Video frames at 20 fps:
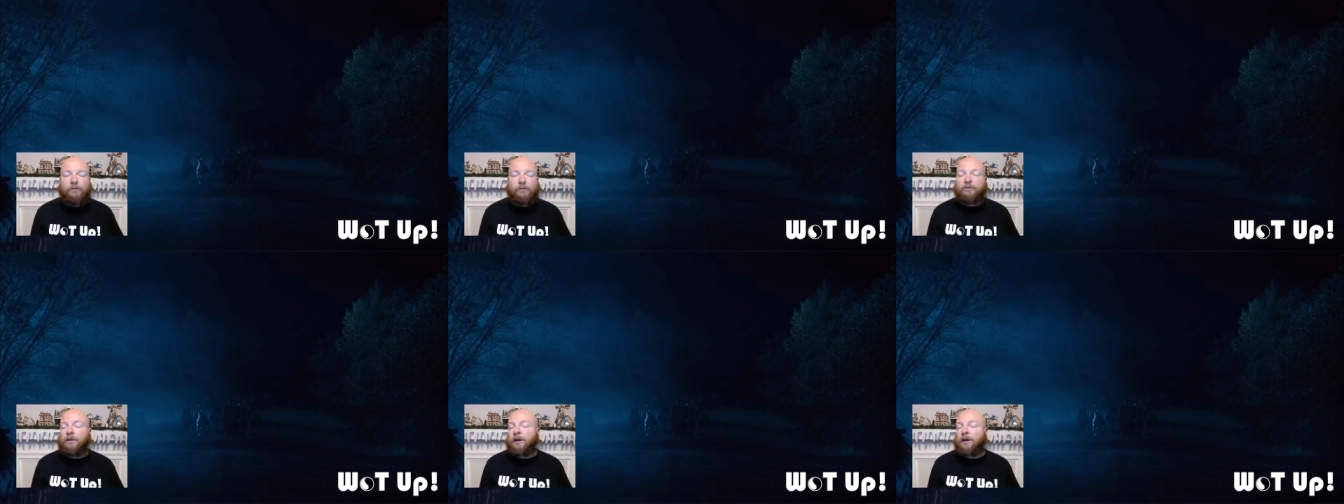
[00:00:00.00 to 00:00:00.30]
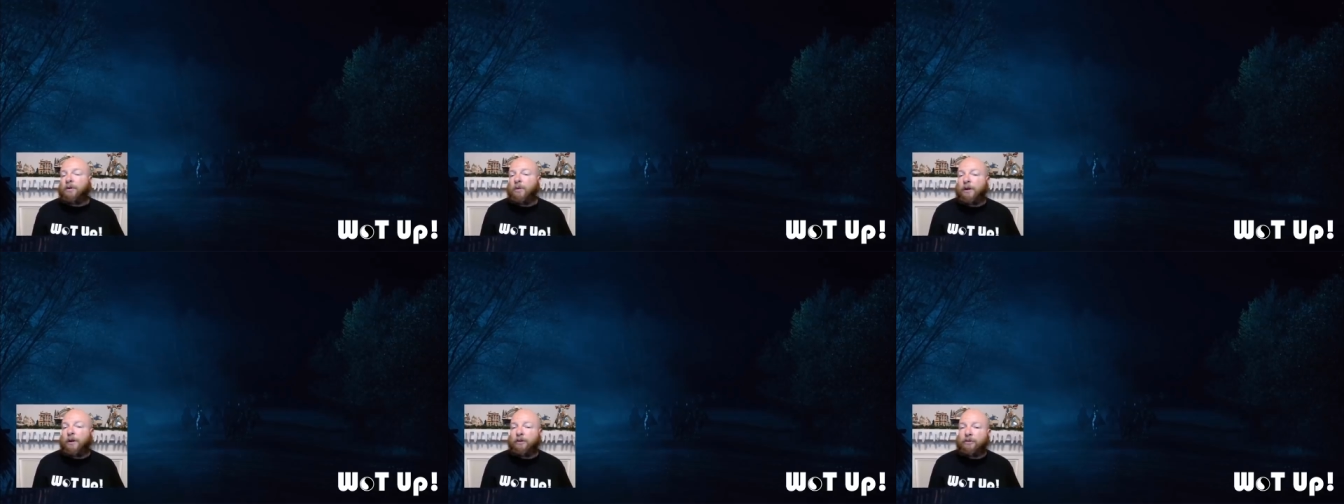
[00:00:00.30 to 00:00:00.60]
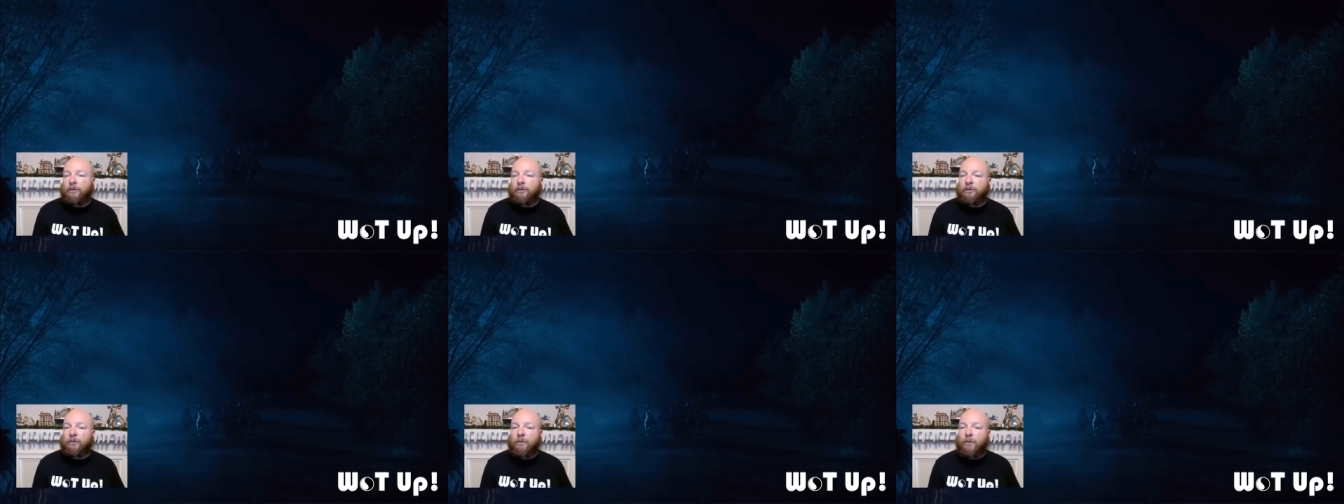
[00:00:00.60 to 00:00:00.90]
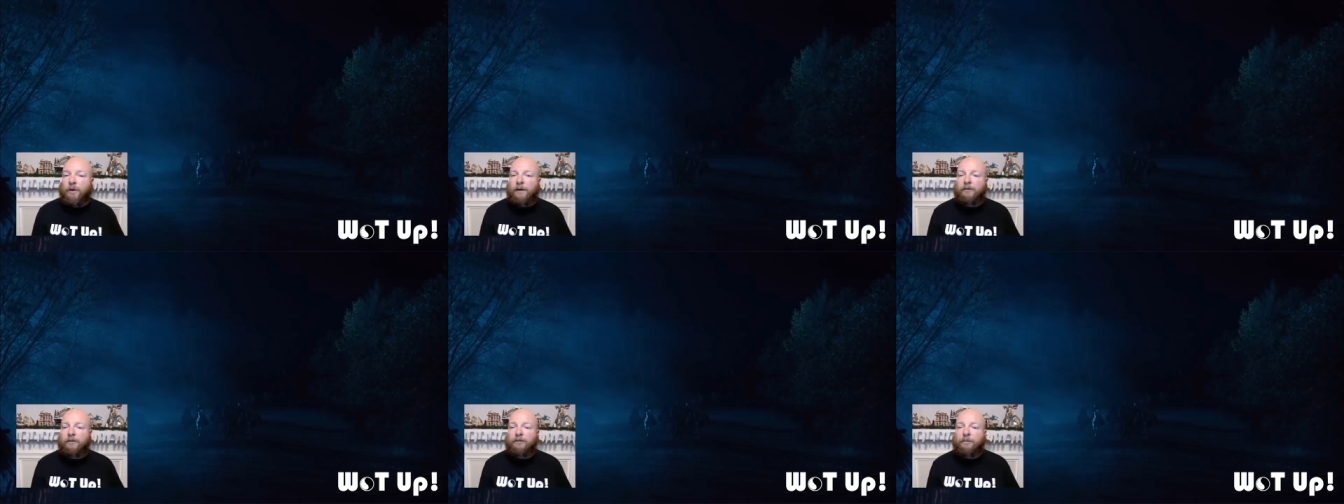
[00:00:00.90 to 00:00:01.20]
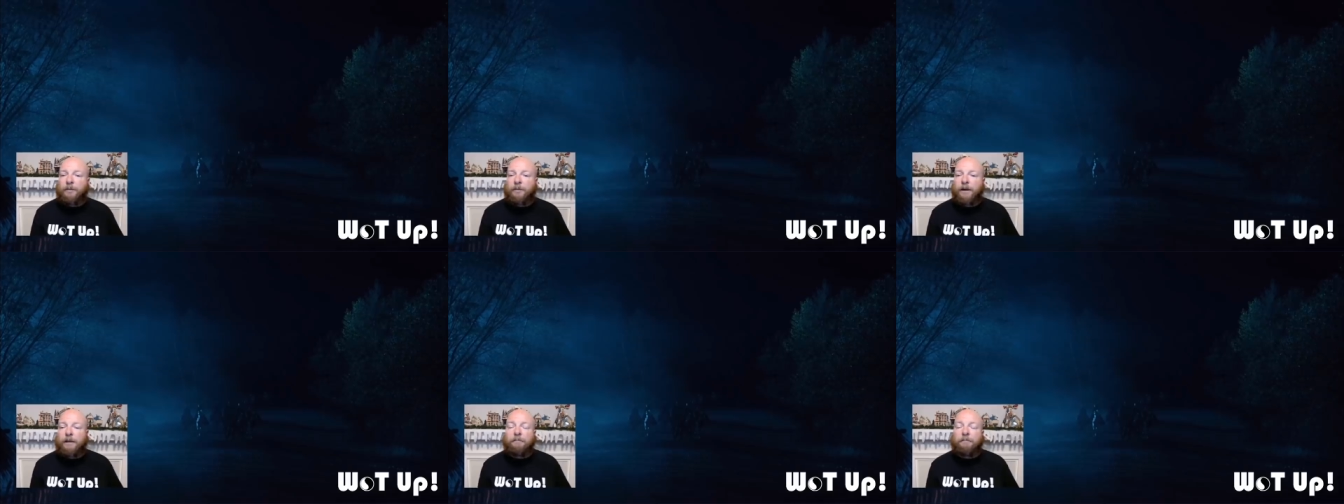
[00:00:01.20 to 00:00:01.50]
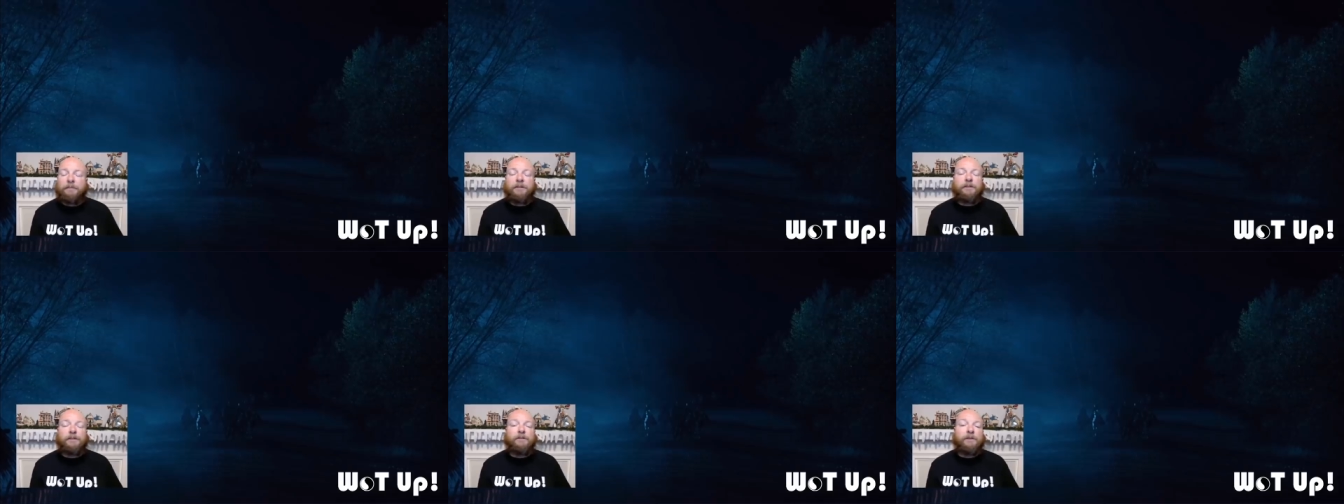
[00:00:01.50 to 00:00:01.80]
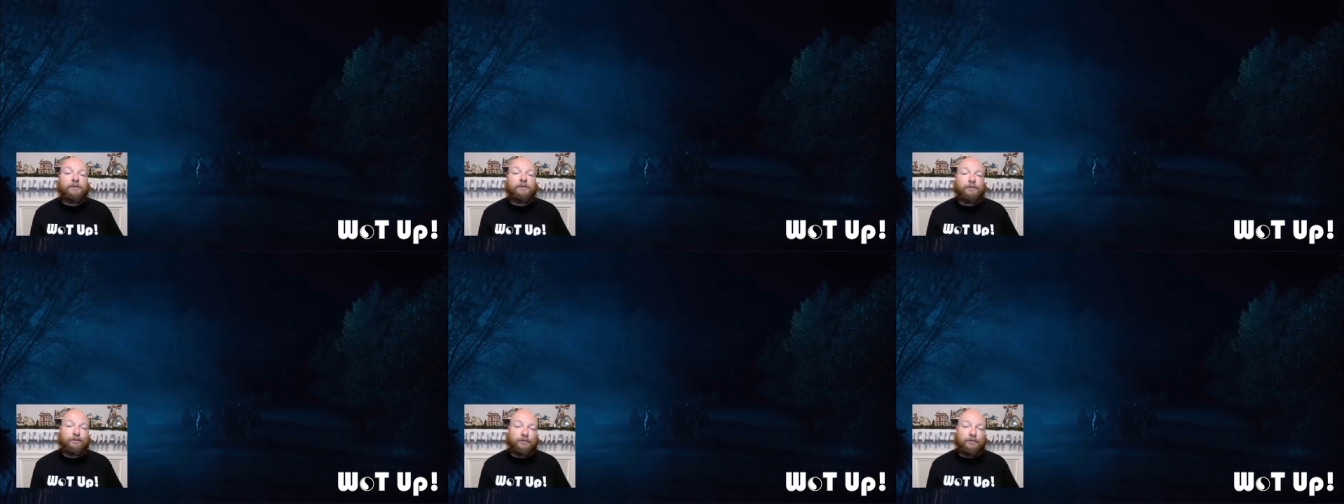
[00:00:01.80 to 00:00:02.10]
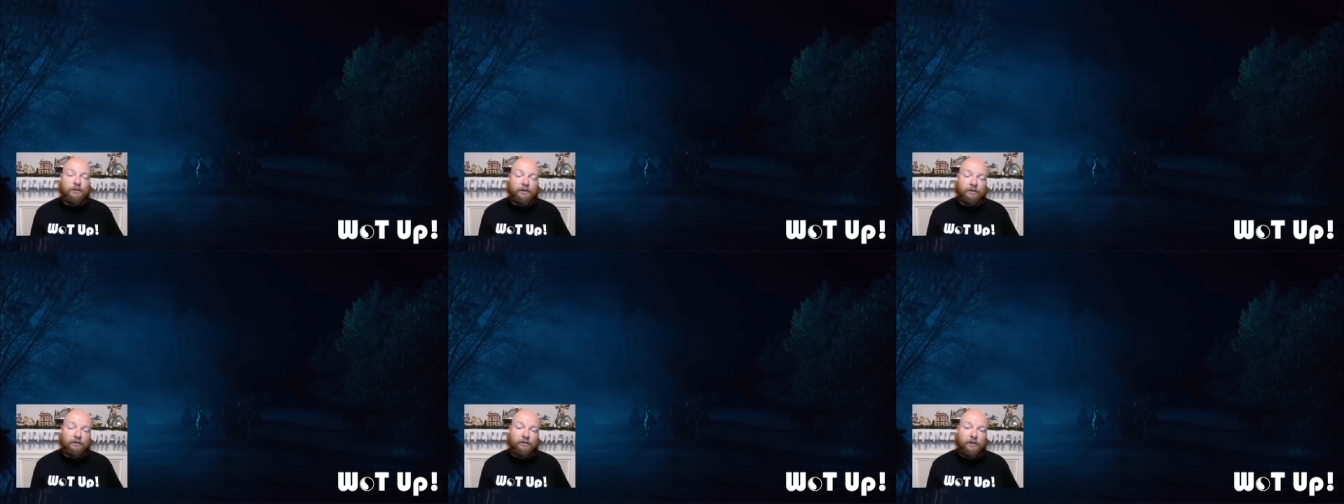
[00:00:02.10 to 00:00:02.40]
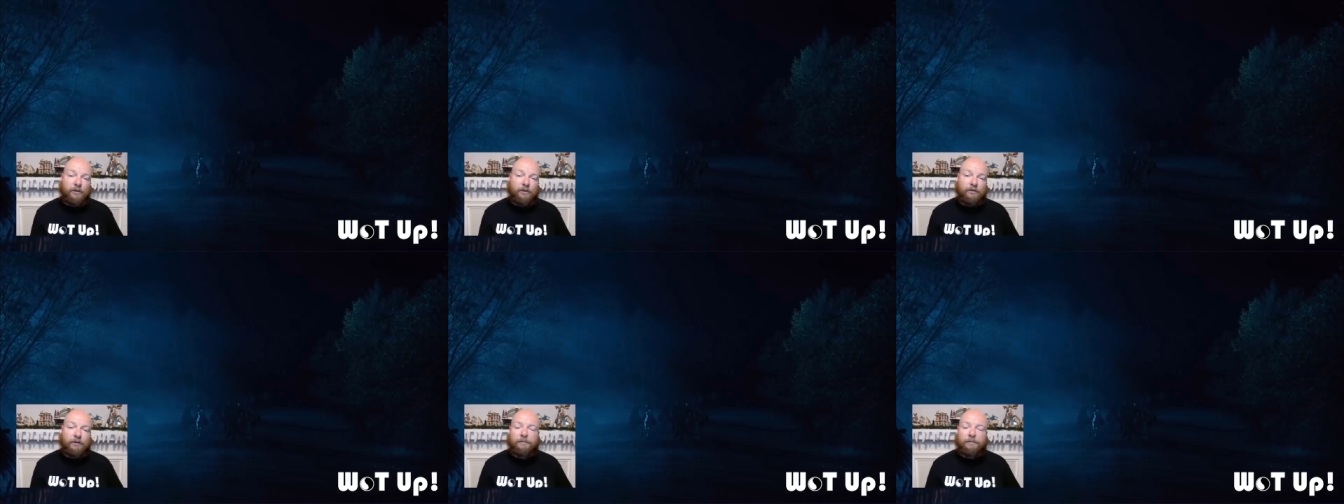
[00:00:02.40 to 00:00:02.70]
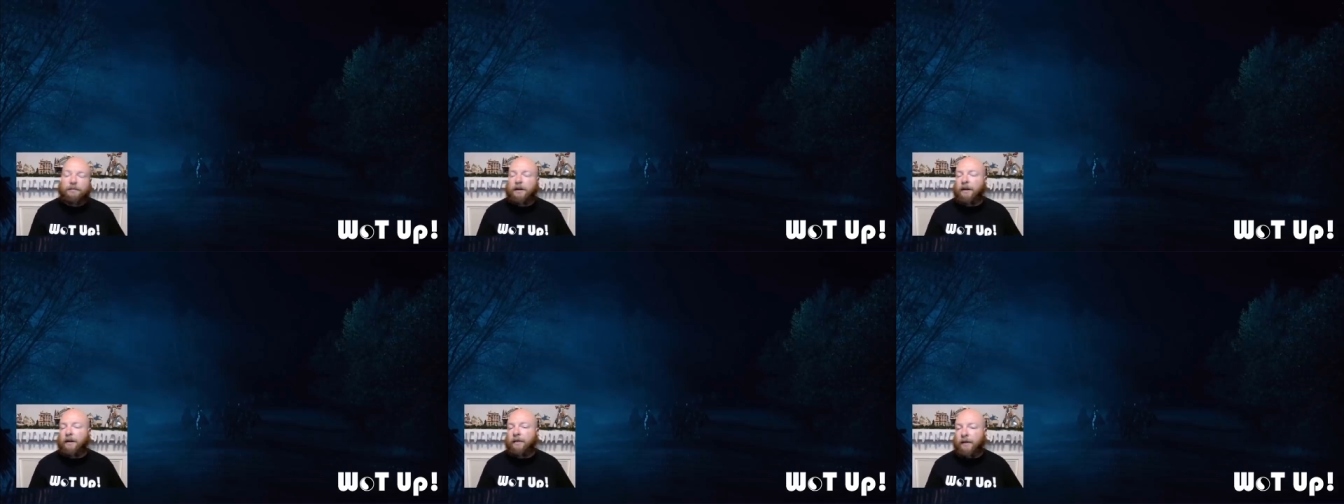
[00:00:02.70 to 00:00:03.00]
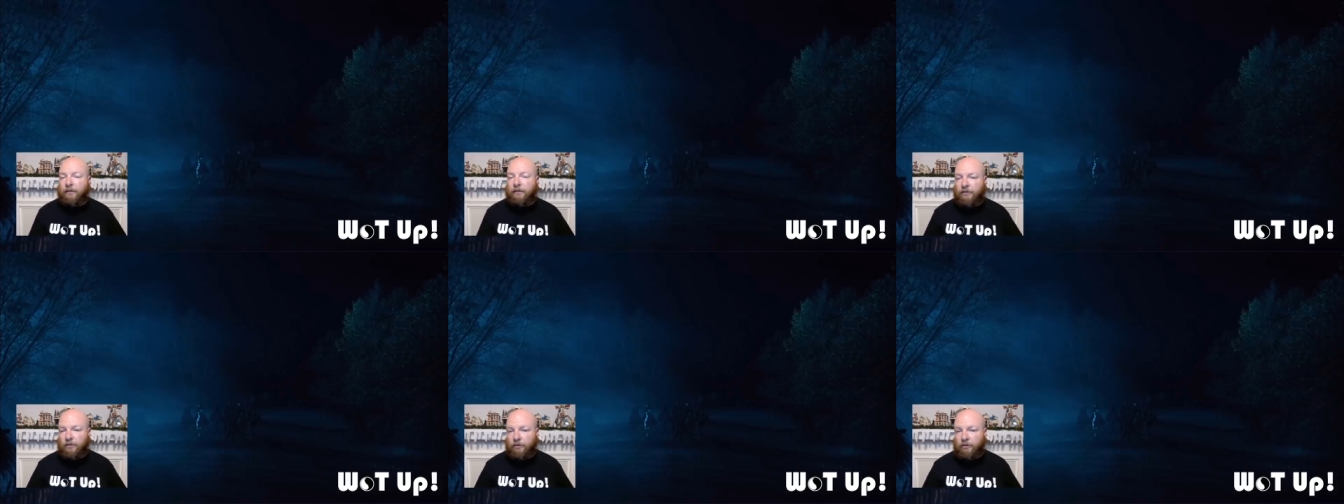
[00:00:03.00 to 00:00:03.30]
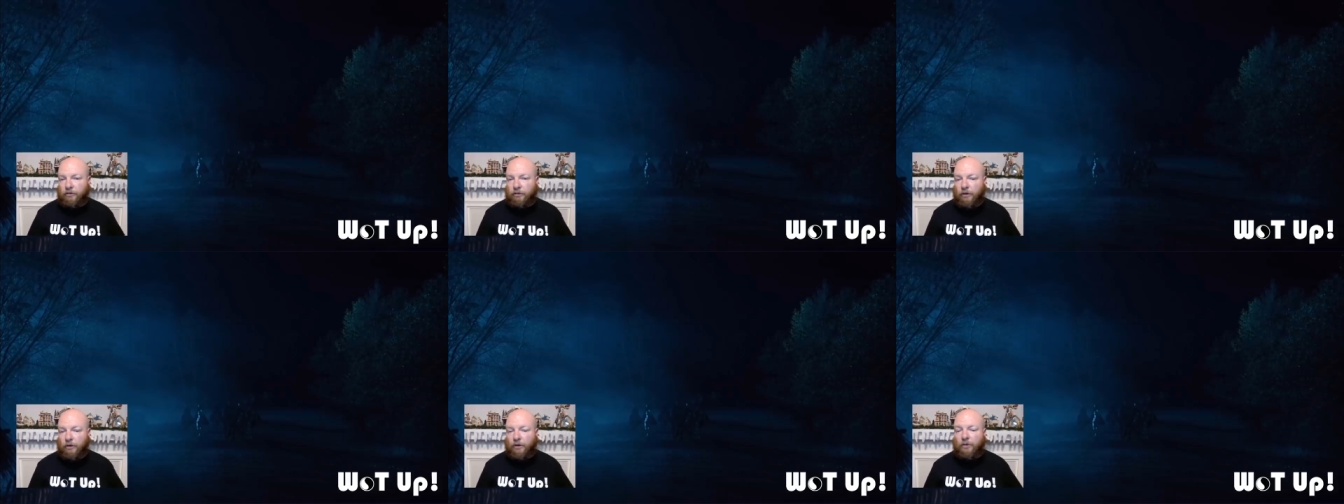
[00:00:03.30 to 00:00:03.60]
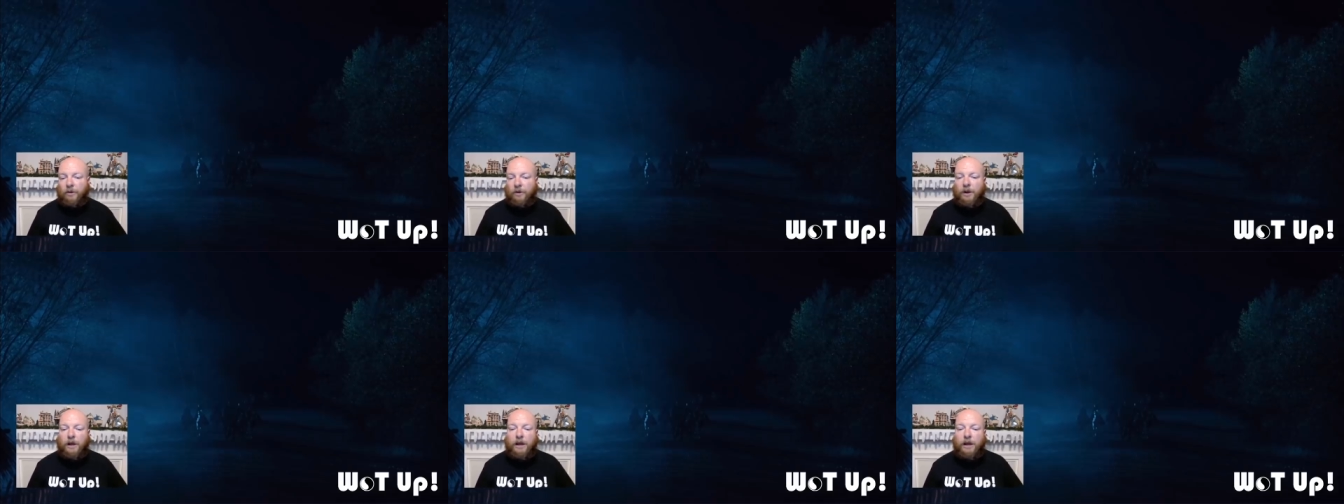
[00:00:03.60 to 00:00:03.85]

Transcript: It's not quite as good as the Winespring, but they think their journey's over. None of that's in the show.